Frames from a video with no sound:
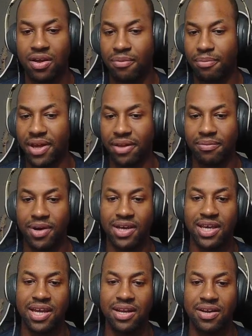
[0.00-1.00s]
But
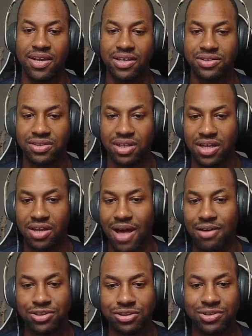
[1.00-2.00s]
again, I
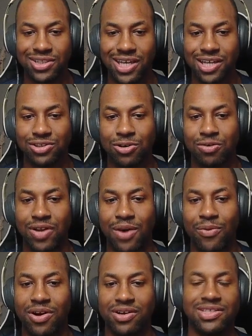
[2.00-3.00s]
was using internal
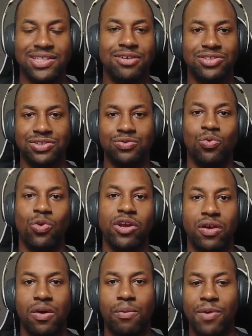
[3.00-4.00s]
networks. I was just
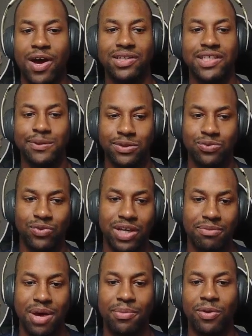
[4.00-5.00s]
working on projects between
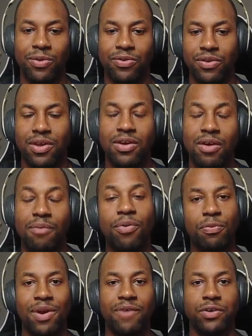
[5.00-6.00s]
my
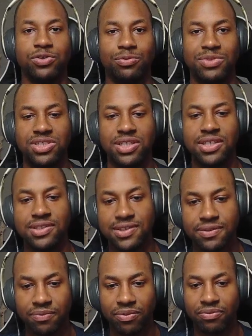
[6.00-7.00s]
both my virtual machines.
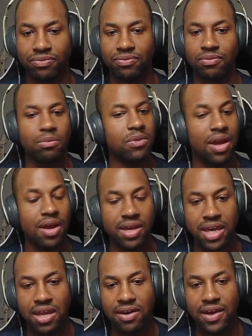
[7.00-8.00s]

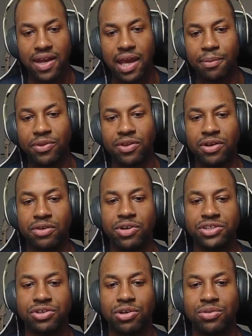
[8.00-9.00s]
Again, enable the
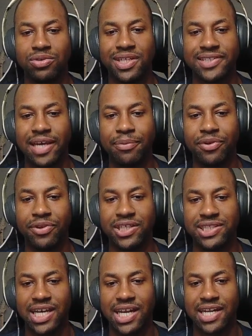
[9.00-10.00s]
original, disable the
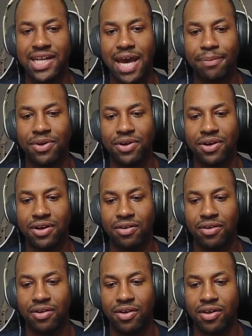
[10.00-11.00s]
second adapter.
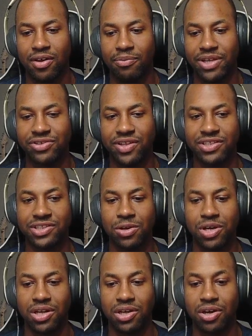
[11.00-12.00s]
Make sure that's all
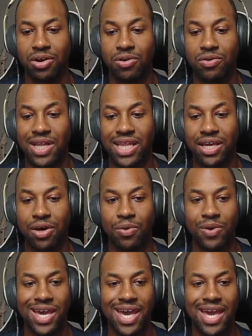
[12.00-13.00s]
good to go. Click
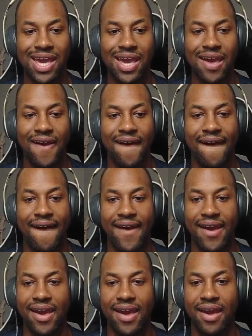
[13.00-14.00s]
OK
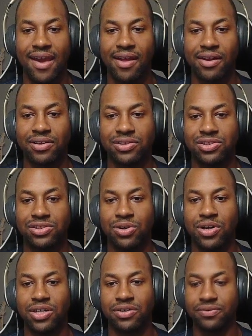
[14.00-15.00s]
and
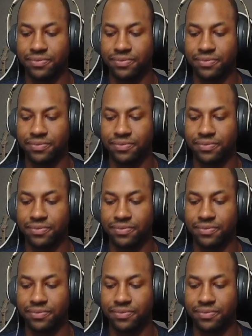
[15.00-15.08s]
start it.